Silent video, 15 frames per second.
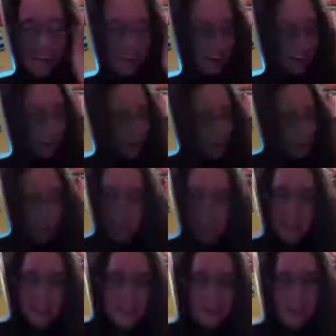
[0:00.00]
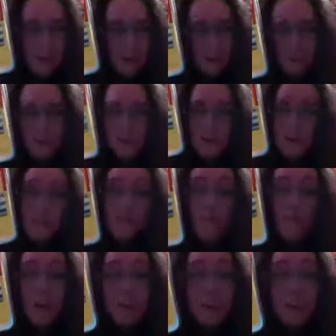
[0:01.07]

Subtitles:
I'm not getting into that whole story because, frankly,